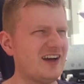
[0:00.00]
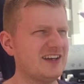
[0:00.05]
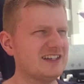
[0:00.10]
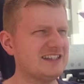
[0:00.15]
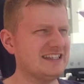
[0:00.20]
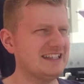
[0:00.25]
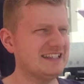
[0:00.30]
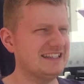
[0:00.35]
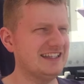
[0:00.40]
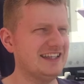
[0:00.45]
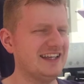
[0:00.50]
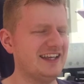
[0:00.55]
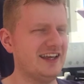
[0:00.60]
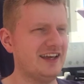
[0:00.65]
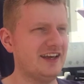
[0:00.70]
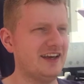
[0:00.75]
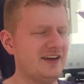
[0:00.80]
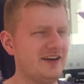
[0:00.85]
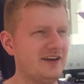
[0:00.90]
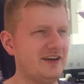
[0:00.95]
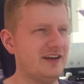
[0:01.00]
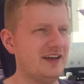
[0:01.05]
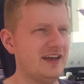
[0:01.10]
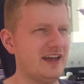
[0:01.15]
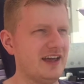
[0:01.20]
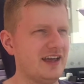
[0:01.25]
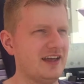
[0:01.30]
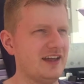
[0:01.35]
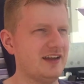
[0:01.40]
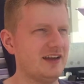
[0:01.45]
and I are sitting here
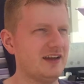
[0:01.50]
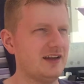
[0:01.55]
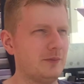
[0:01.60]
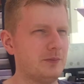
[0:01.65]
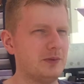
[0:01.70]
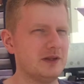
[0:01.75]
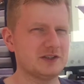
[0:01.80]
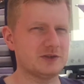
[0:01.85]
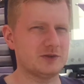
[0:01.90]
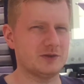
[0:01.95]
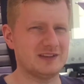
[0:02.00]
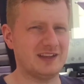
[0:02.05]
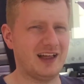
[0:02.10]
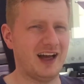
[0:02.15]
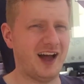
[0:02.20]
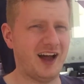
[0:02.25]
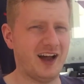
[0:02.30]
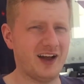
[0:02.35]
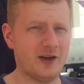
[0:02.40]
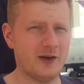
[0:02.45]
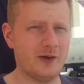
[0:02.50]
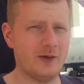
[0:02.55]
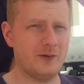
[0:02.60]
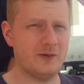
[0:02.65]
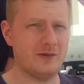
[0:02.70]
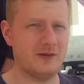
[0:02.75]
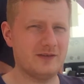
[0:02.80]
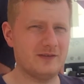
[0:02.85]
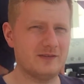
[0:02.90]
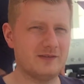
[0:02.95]
in a place called
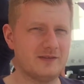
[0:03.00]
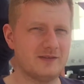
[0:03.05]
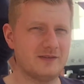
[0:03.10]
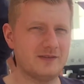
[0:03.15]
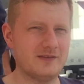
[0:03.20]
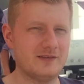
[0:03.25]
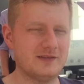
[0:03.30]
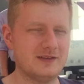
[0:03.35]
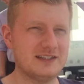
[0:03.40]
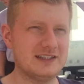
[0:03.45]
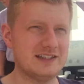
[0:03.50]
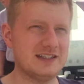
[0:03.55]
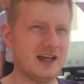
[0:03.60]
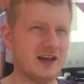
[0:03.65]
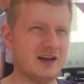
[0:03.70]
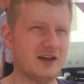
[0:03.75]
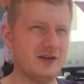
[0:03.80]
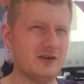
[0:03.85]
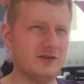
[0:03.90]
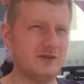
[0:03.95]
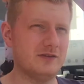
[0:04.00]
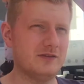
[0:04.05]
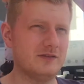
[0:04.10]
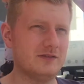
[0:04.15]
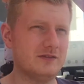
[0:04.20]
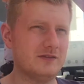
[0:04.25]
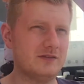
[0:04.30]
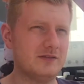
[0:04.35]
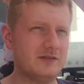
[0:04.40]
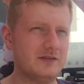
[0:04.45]
Tango. Is it Tango?
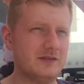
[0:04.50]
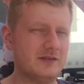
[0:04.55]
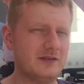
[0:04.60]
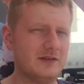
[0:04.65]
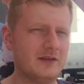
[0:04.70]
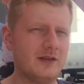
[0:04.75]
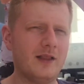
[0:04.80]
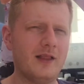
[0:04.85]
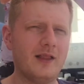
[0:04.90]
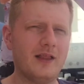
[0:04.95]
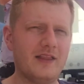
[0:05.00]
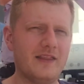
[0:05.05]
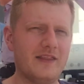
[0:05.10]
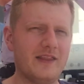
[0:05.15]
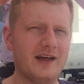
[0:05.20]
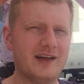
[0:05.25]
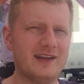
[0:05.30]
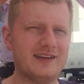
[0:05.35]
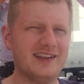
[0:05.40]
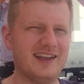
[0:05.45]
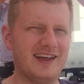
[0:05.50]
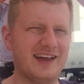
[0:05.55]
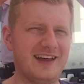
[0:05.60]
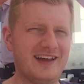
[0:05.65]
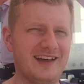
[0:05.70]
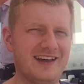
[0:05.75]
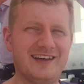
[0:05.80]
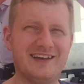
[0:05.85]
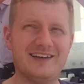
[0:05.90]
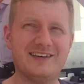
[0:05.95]
But
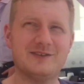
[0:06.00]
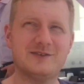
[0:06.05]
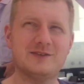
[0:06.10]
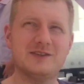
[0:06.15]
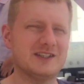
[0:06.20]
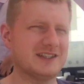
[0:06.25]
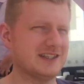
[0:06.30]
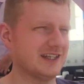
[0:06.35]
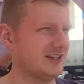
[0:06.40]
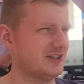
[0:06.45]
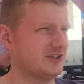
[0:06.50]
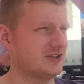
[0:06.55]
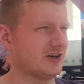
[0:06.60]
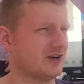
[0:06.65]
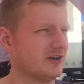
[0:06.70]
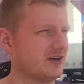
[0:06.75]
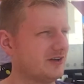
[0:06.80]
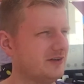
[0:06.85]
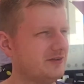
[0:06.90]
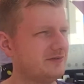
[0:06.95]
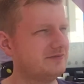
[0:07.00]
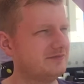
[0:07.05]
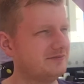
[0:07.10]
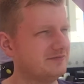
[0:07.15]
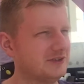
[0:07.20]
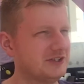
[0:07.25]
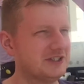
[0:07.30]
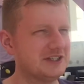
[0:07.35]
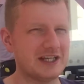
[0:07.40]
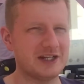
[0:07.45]
we're just getting drunk.
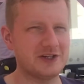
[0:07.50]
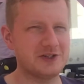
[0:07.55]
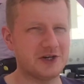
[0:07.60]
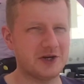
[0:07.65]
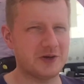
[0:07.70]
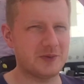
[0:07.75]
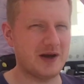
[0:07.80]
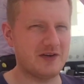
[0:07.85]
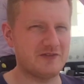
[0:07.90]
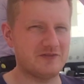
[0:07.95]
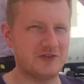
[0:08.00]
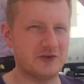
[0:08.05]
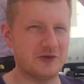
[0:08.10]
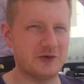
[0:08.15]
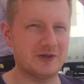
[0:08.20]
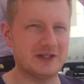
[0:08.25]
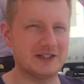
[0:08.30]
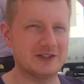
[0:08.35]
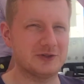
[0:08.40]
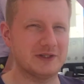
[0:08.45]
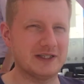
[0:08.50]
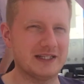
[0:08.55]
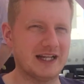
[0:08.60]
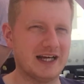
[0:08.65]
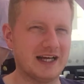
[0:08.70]
We're just getting drunk, we're having food. It's really